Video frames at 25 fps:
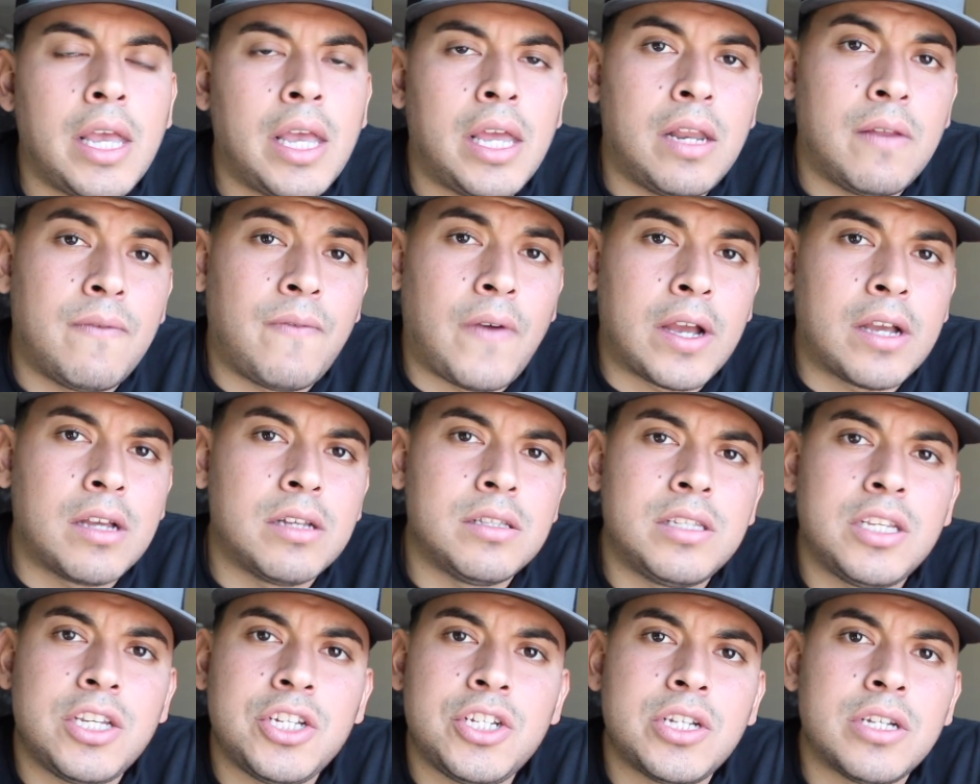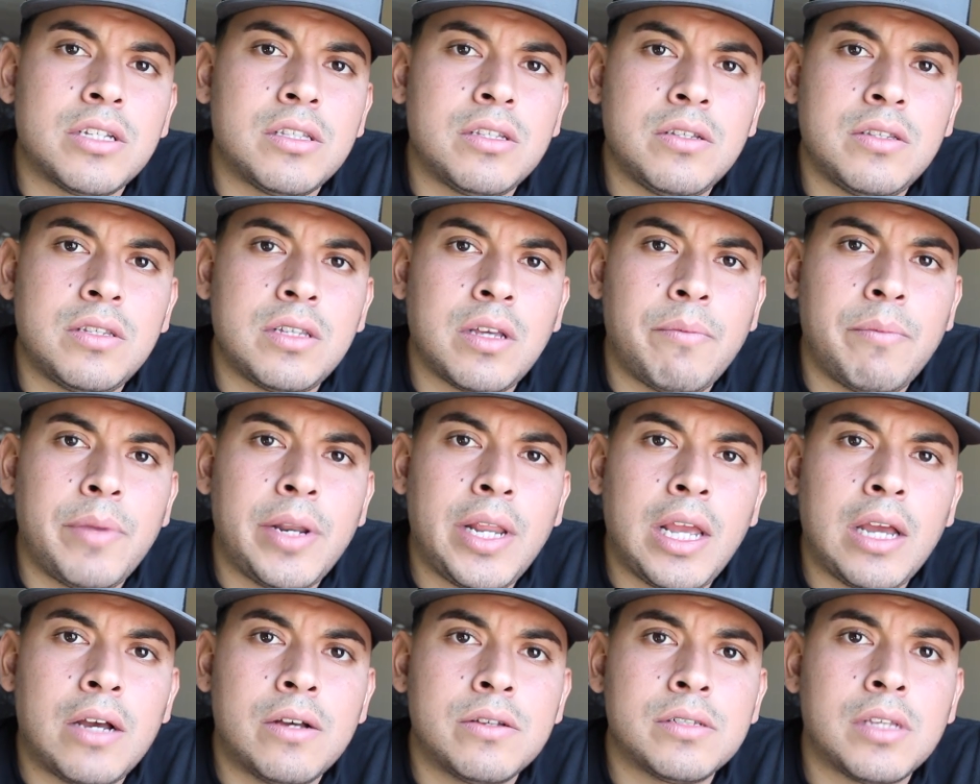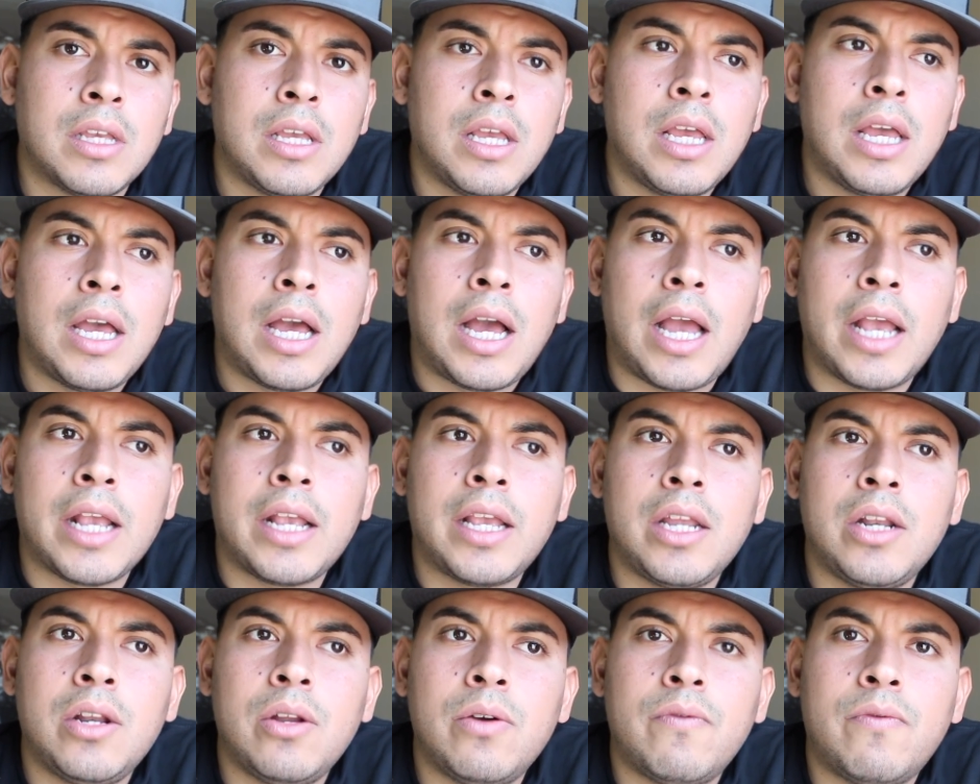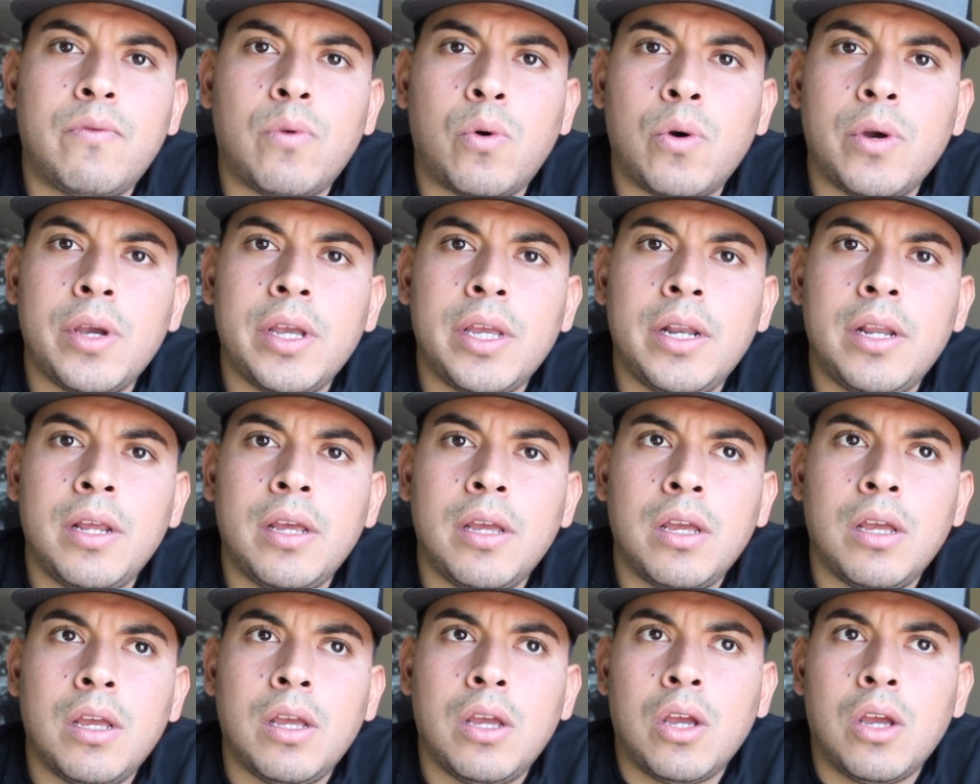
And if I could teach it to somebody else, I can avoid.